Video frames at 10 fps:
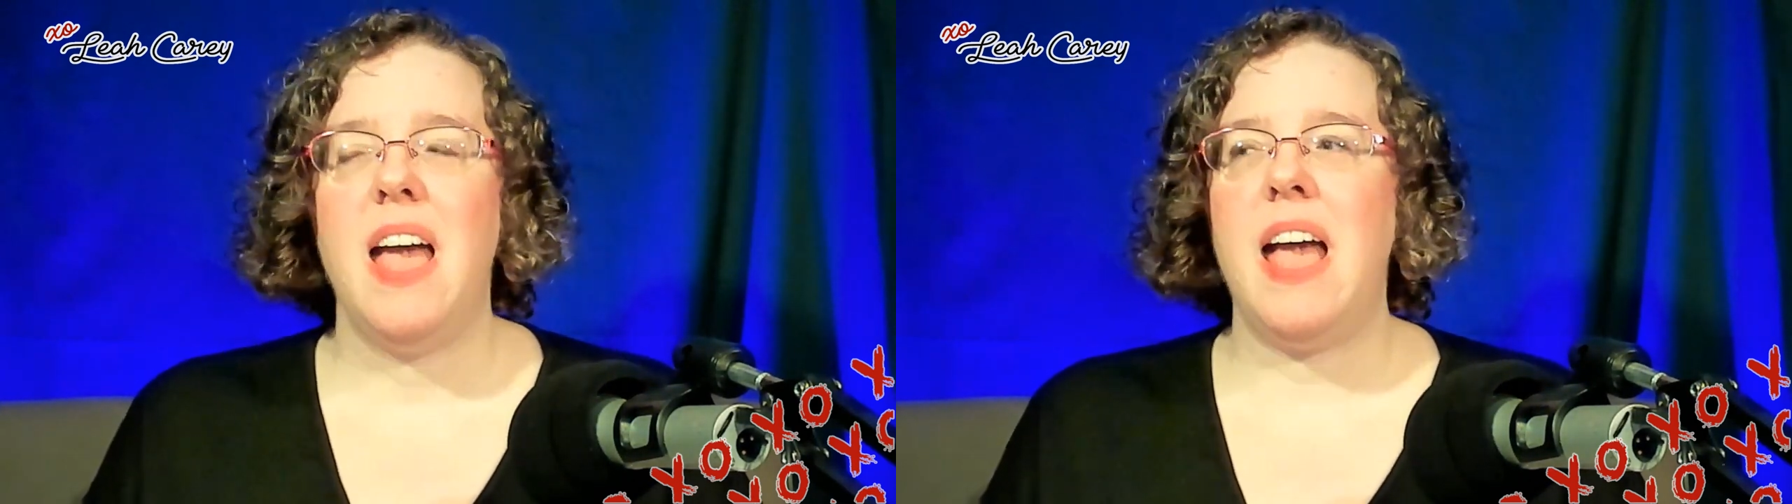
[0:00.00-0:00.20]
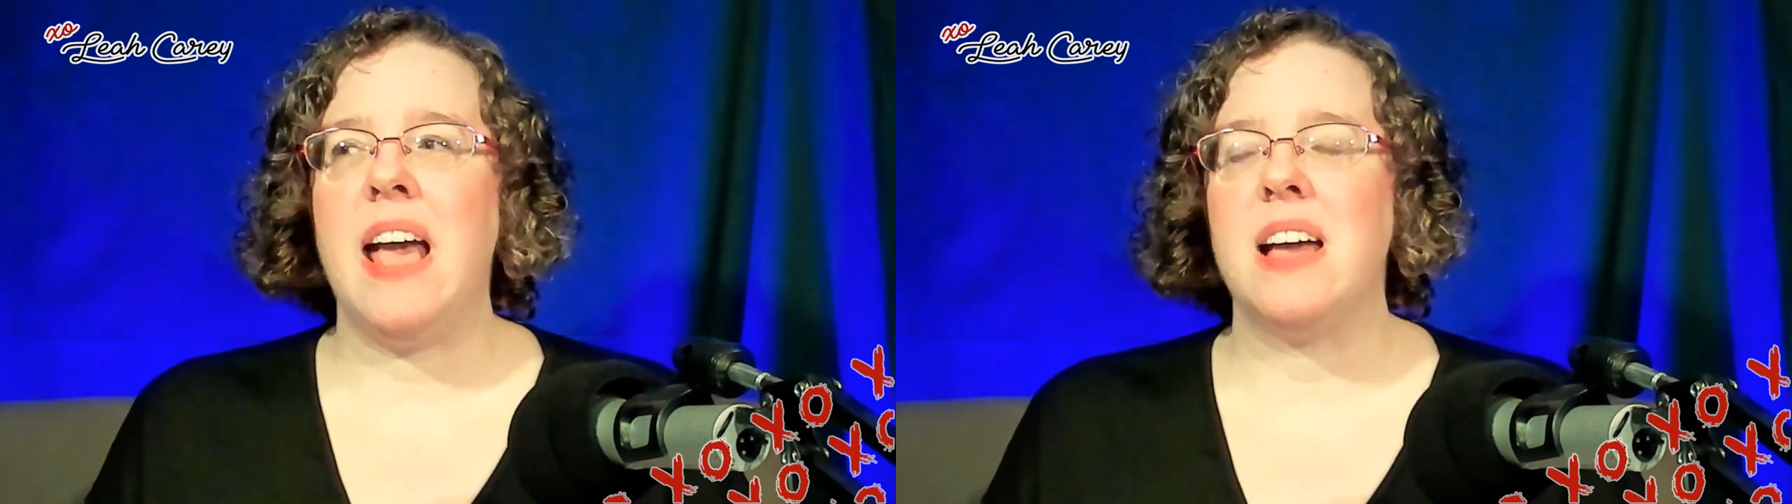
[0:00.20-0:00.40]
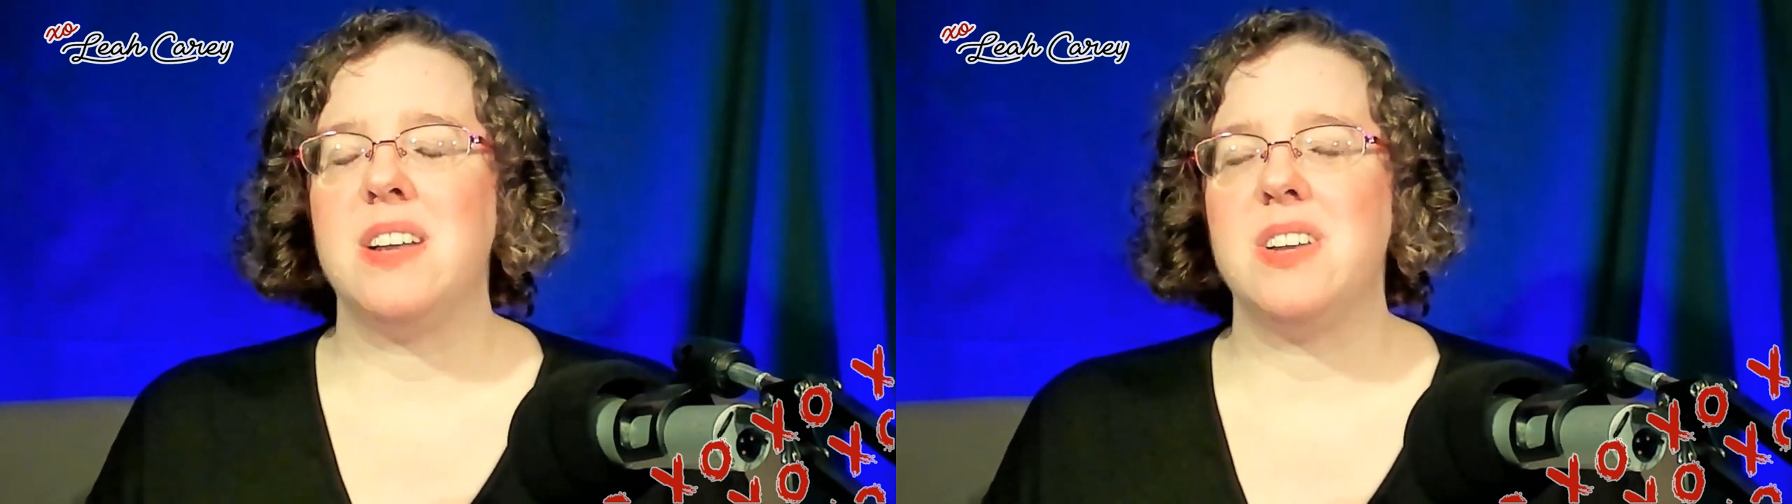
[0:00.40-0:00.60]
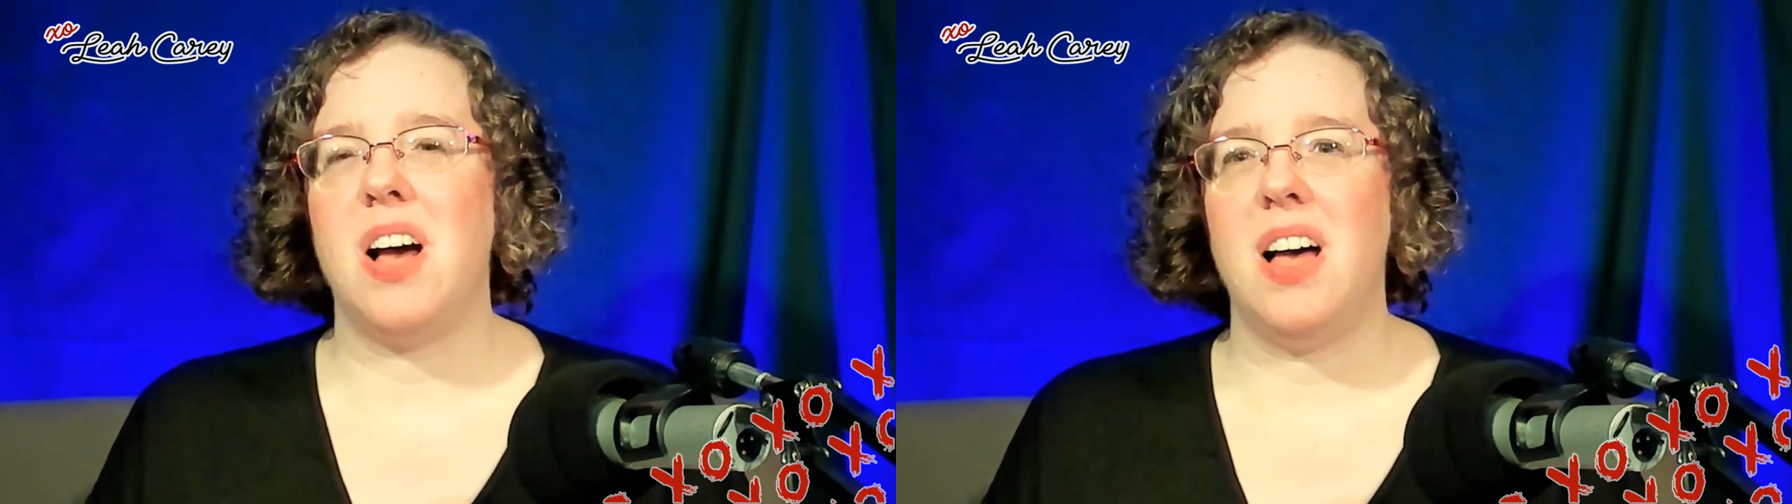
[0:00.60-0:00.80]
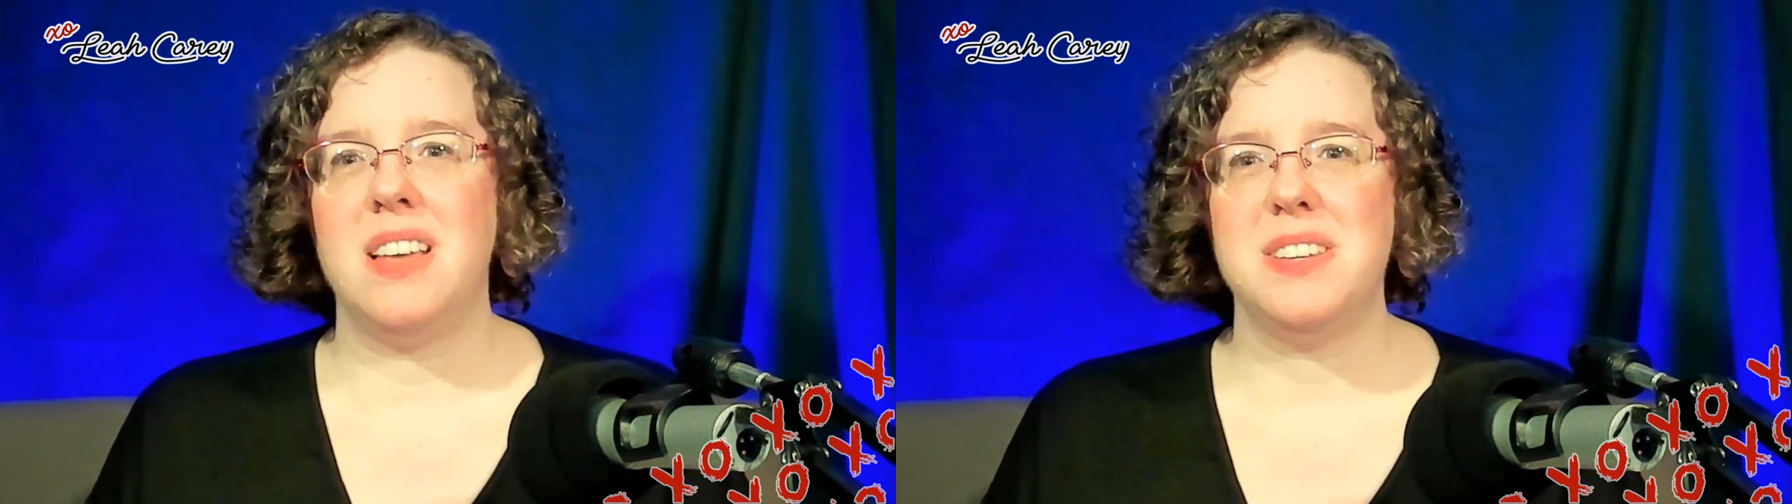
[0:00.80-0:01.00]
and
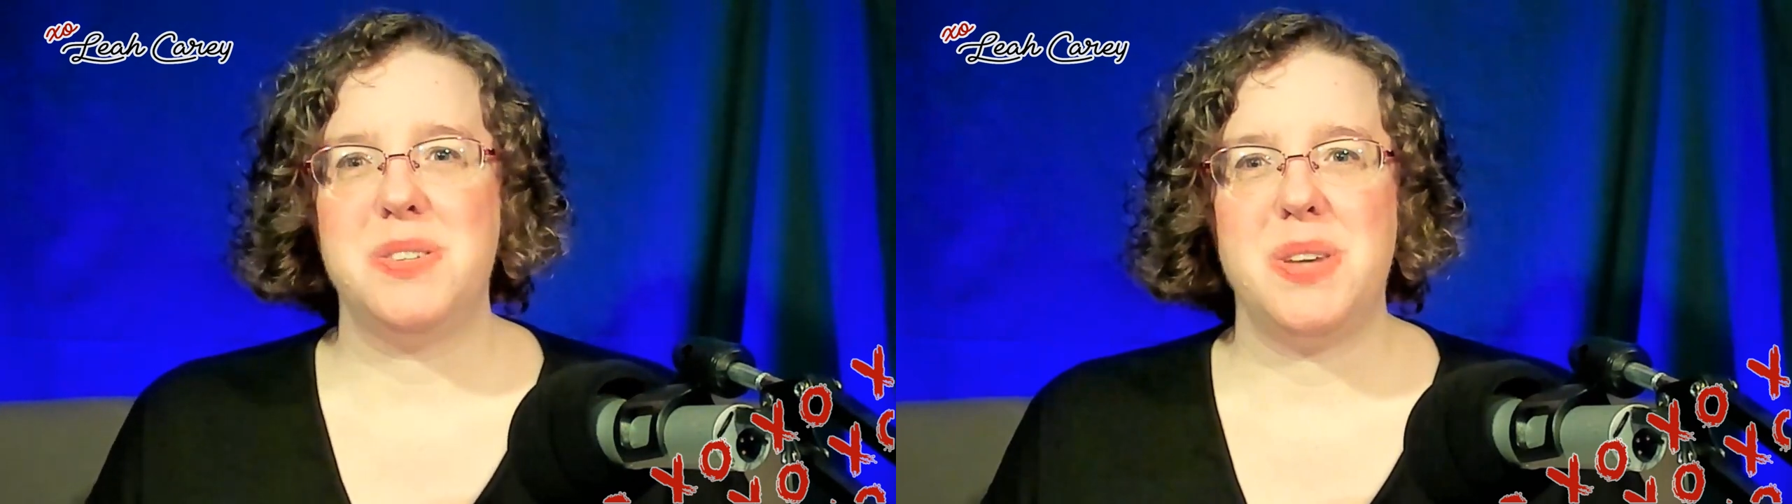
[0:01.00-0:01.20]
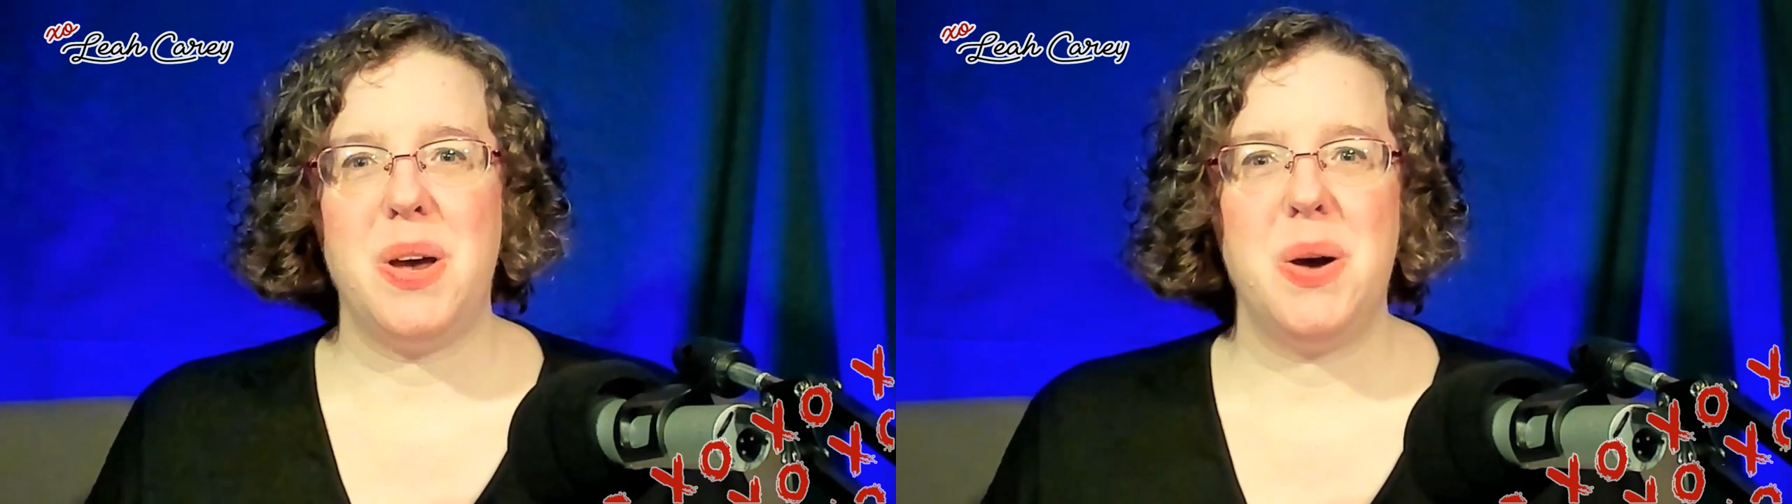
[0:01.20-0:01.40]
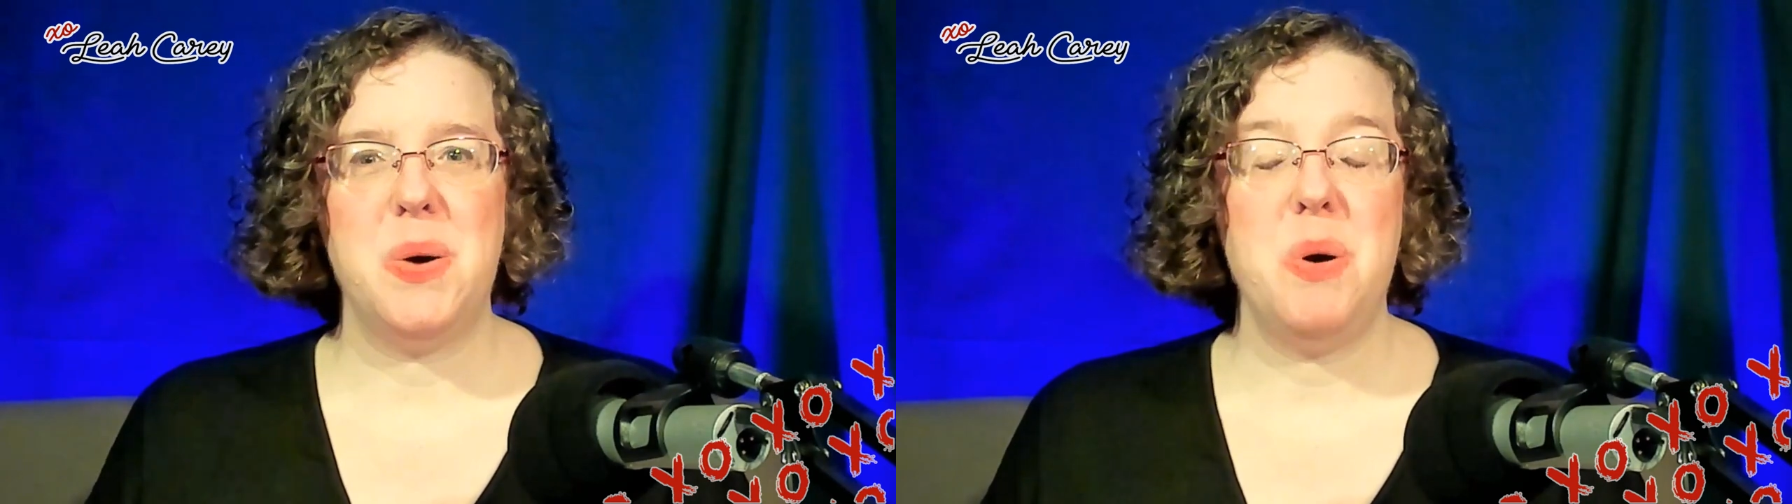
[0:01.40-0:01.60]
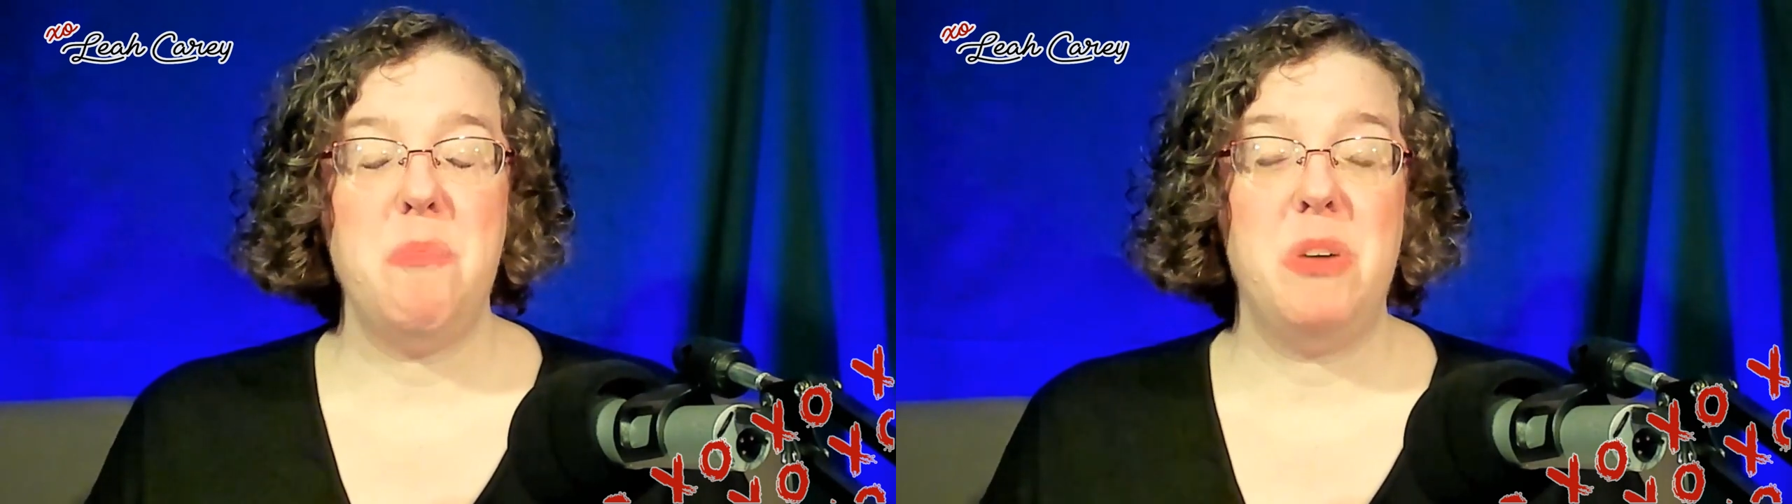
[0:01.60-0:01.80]
also